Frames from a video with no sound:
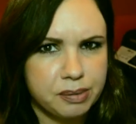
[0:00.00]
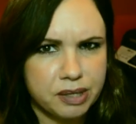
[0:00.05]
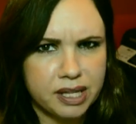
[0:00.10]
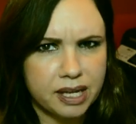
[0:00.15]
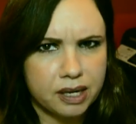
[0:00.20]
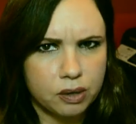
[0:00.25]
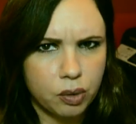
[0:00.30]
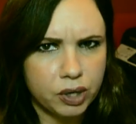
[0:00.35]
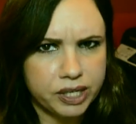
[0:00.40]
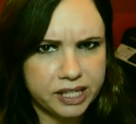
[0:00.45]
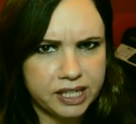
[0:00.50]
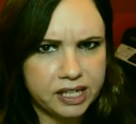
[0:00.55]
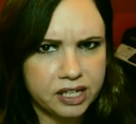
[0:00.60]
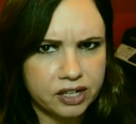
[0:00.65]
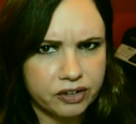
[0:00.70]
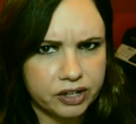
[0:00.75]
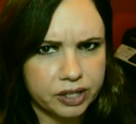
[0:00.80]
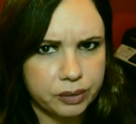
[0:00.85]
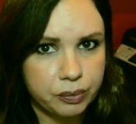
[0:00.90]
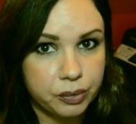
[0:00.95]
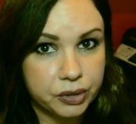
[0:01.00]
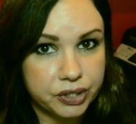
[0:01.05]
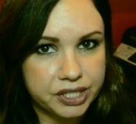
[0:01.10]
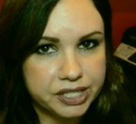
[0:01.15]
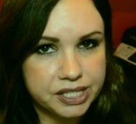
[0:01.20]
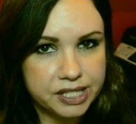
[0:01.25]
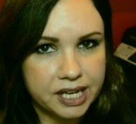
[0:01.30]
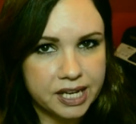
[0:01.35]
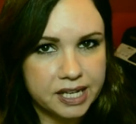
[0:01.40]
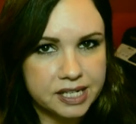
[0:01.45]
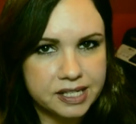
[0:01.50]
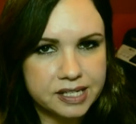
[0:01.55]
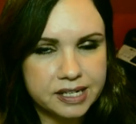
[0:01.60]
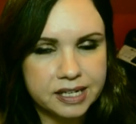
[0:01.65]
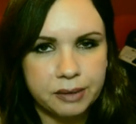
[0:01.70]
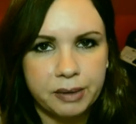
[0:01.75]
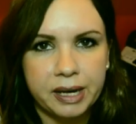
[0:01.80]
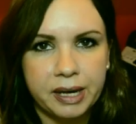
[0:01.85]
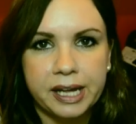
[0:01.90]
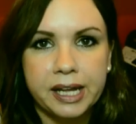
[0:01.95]
but they're quite eerie what it says
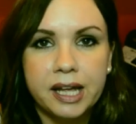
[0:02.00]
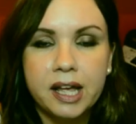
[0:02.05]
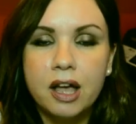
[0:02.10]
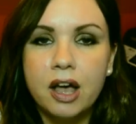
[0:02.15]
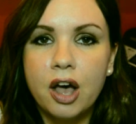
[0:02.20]
anyway.